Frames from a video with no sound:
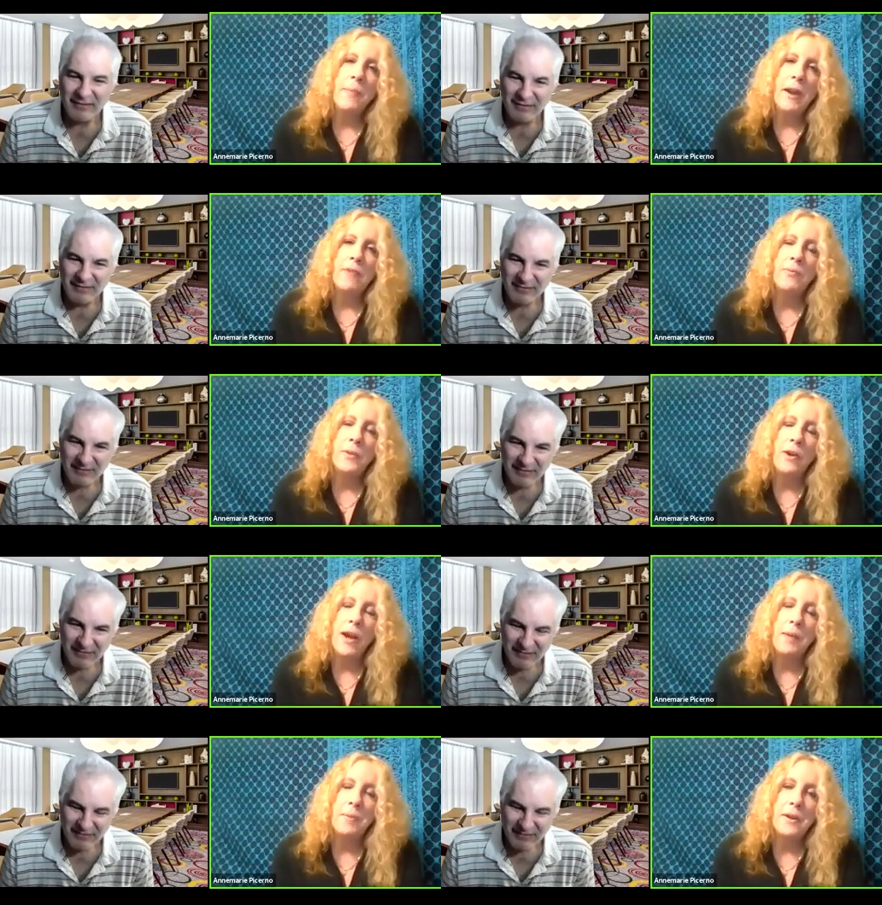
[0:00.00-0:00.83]
Speaker 1: back from the
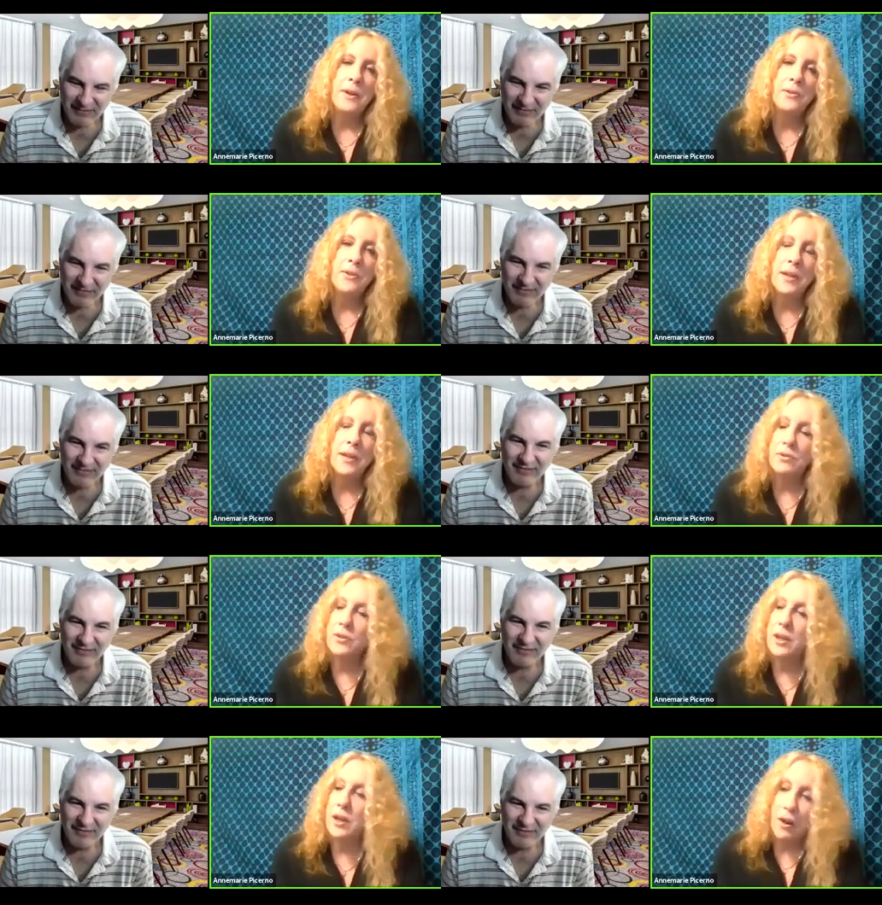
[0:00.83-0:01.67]
Grammys. And I
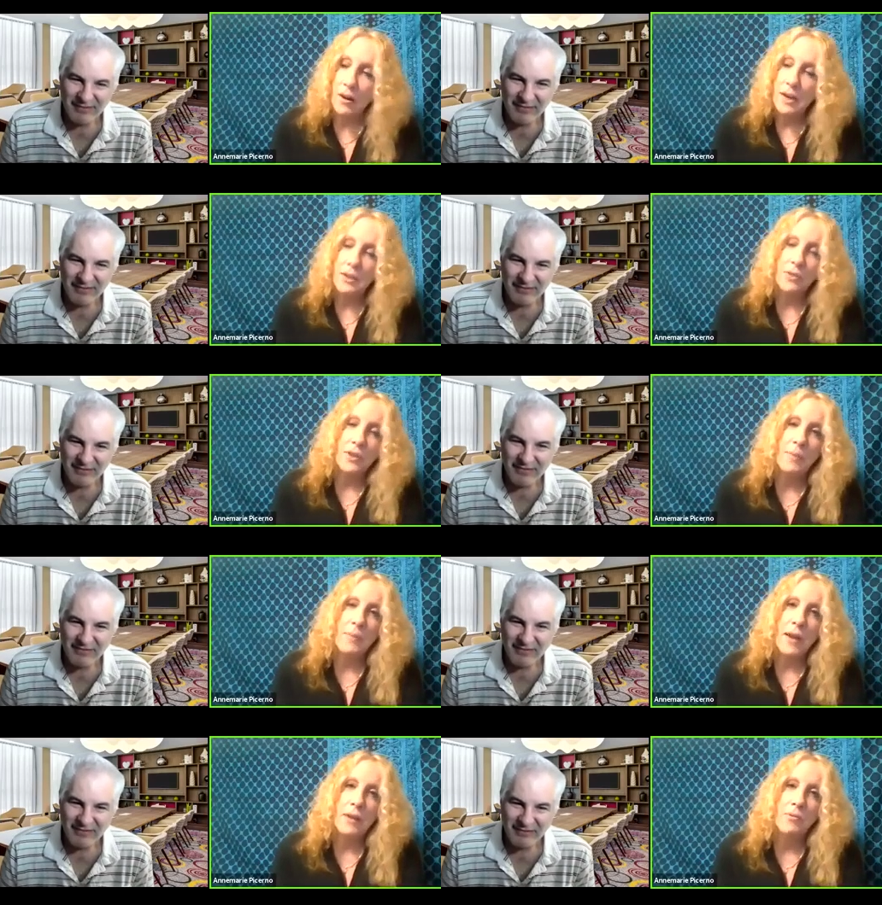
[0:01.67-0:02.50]
was like, oh, I just
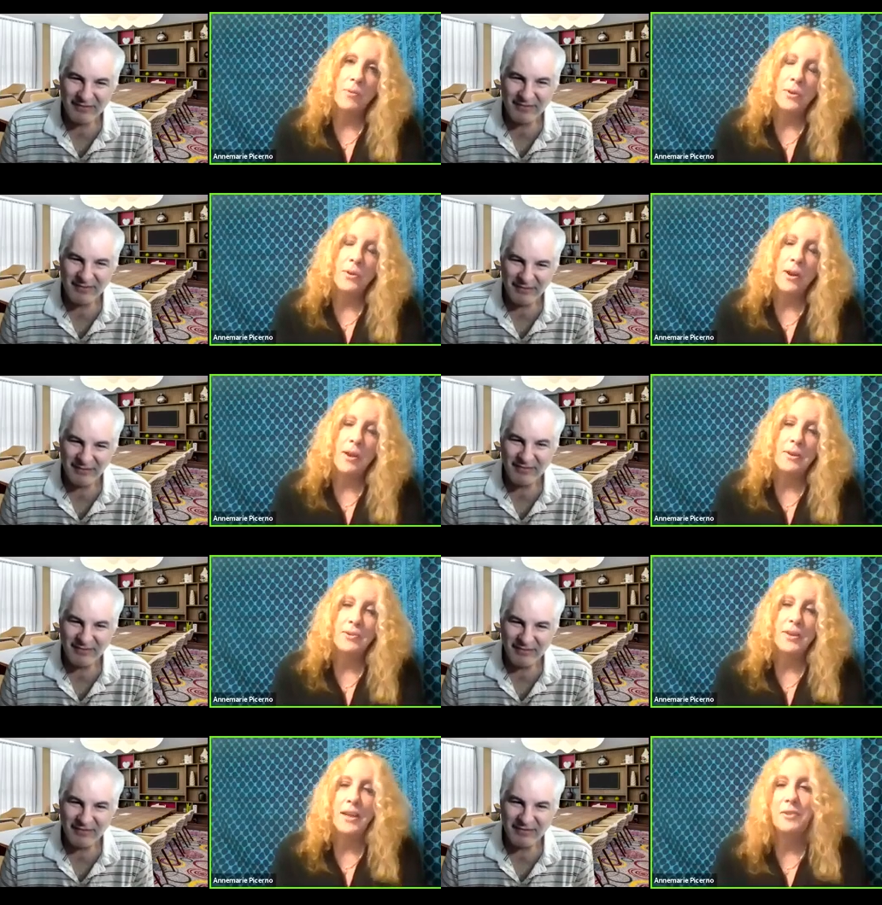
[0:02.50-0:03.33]
came back from the
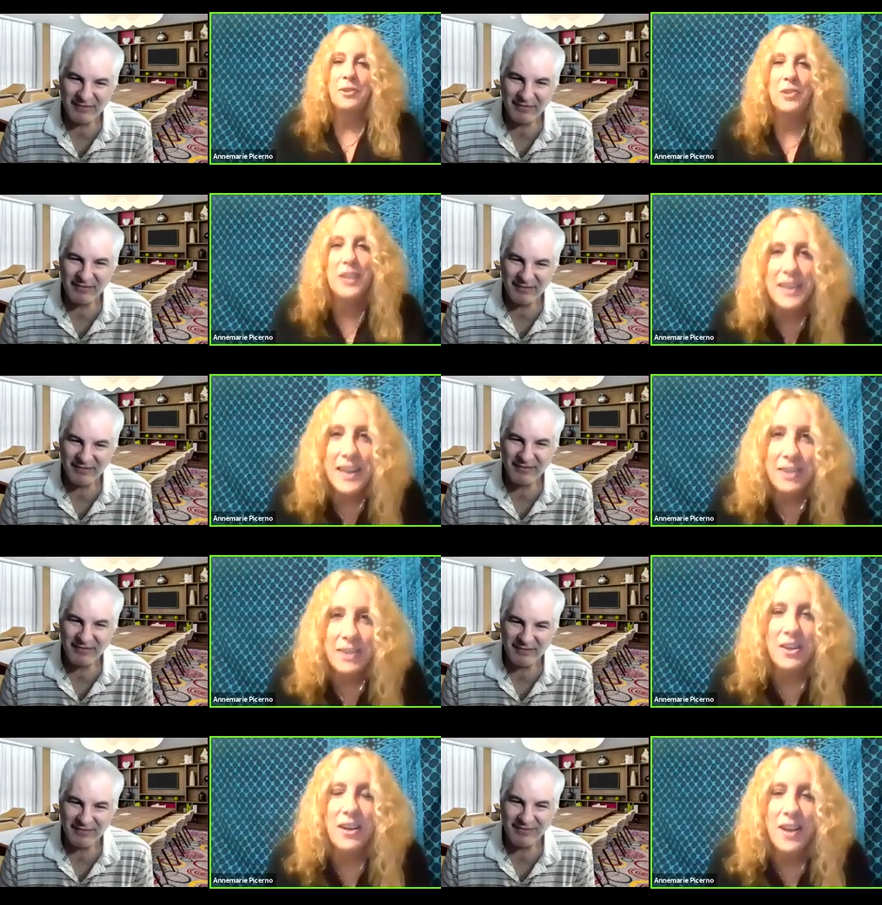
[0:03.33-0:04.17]
Grammys. And I was sitting
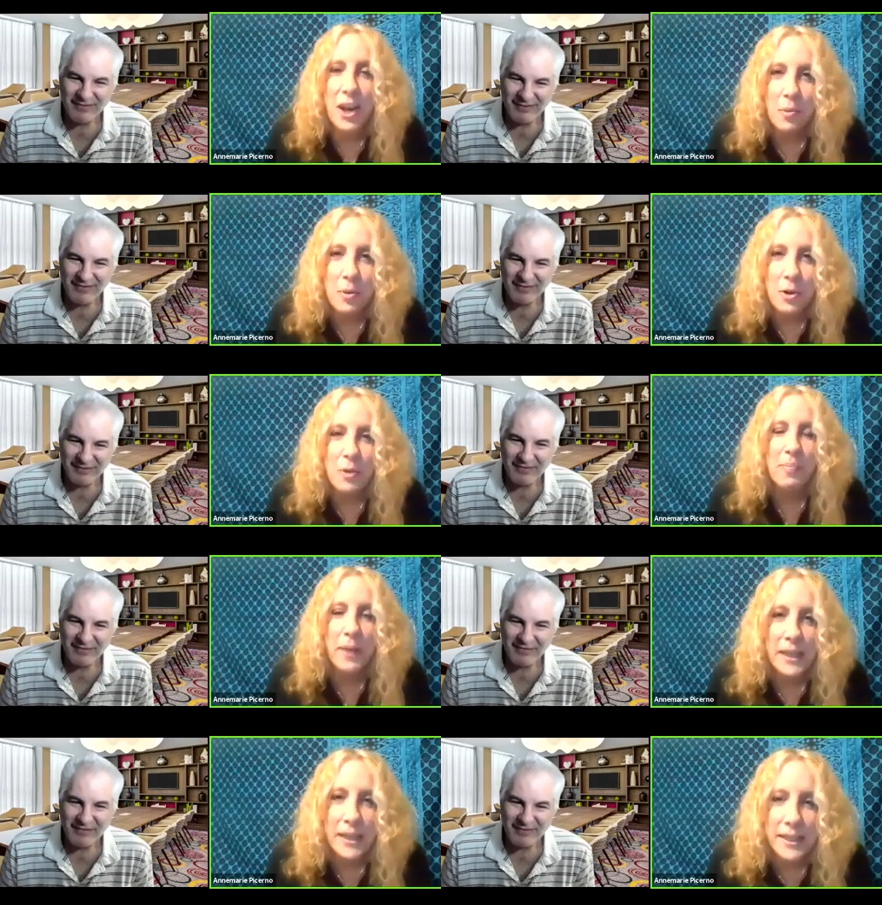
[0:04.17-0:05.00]
next to Delbert
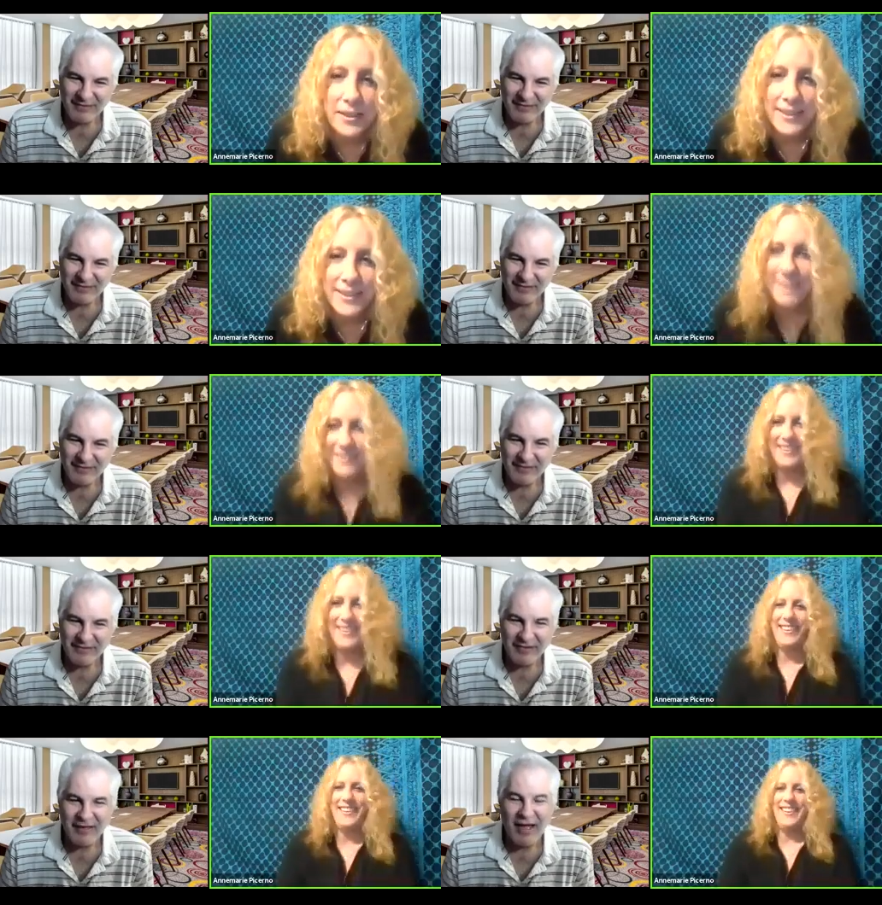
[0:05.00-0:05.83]
McClinton.
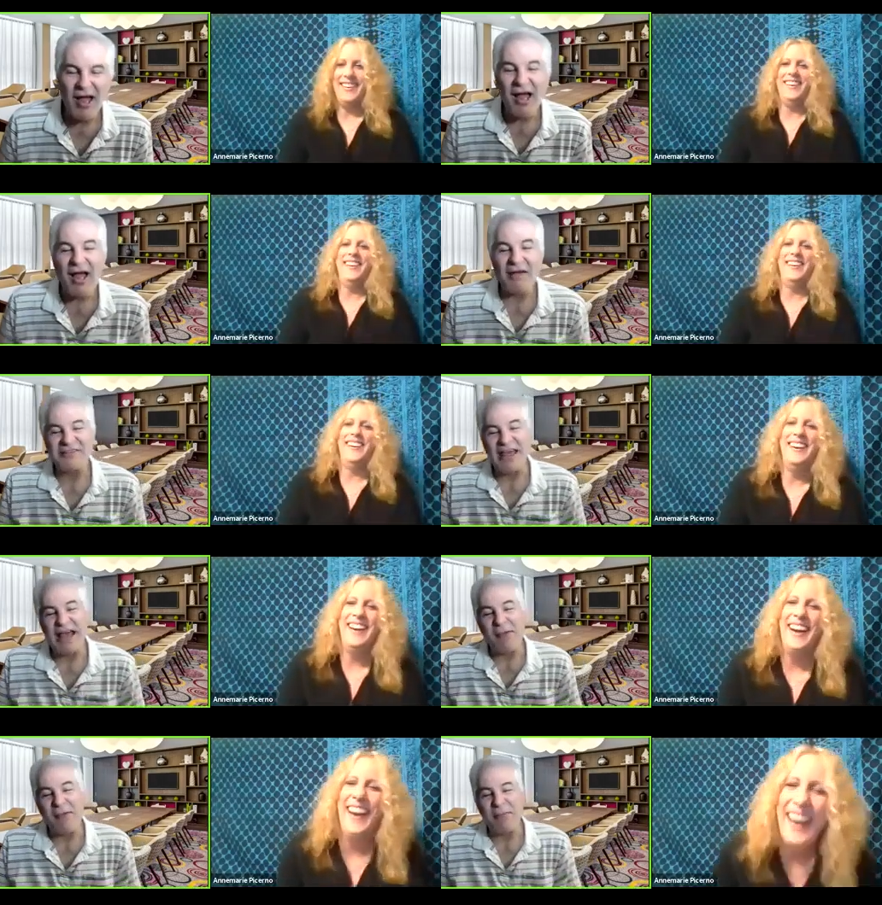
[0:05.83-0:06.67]
Speaker 2: Oh,
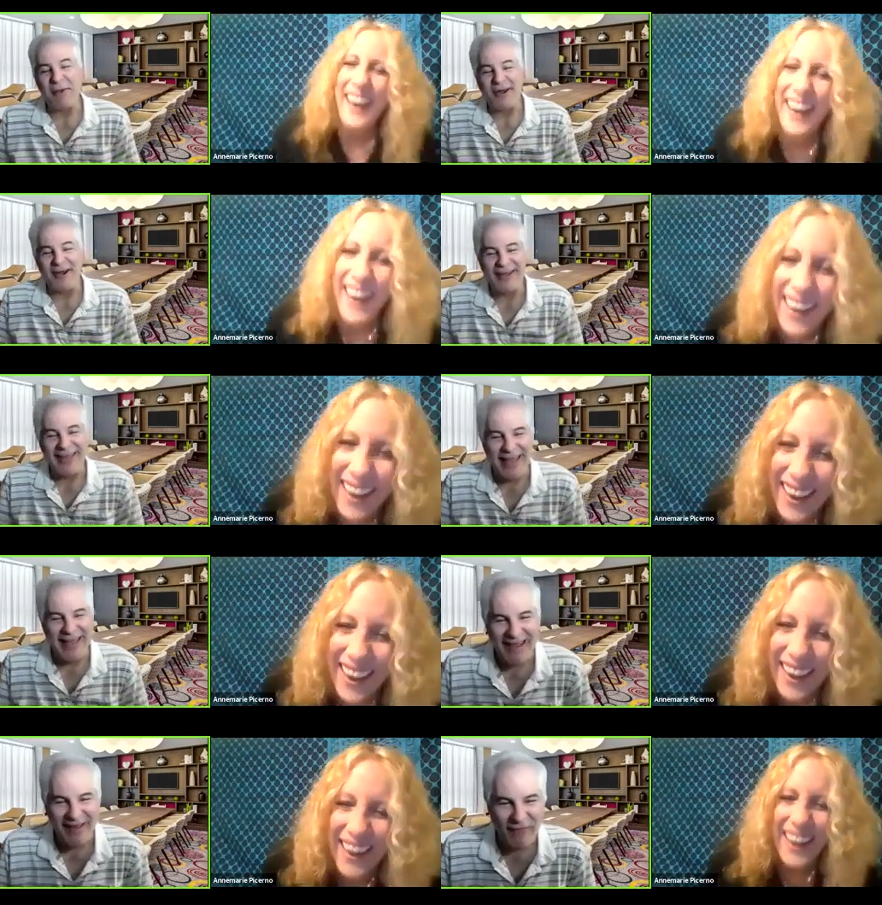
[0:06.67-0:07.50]
Delbert.
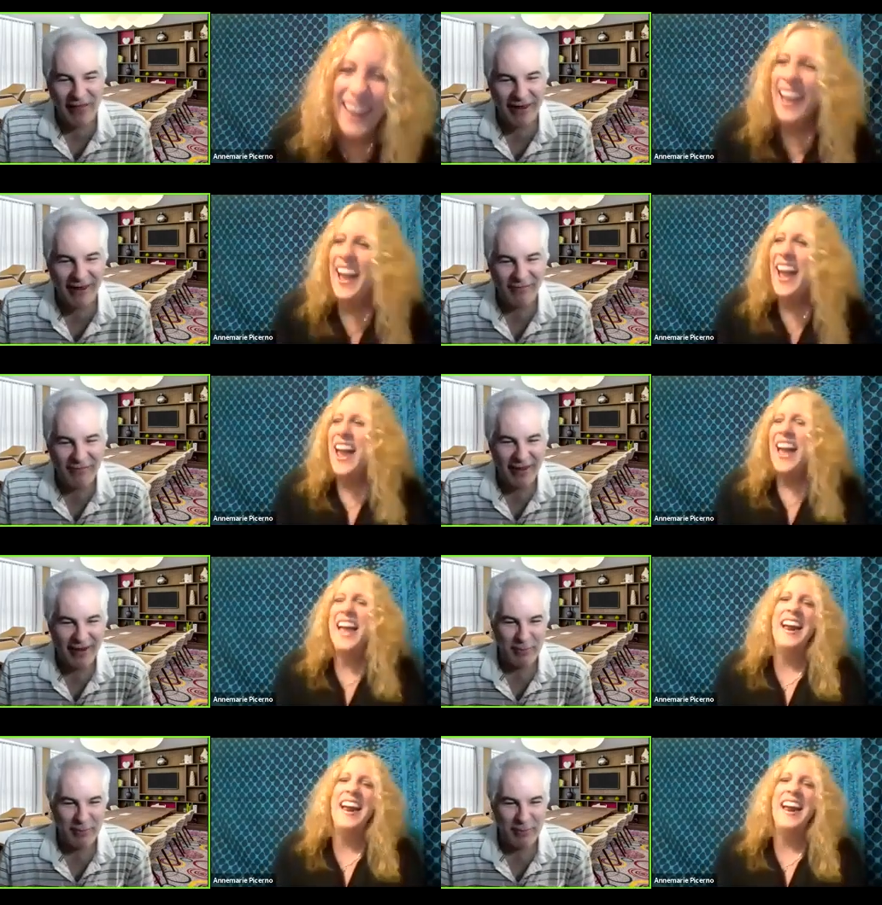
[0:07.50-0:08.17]
Yeah. Fly, Flying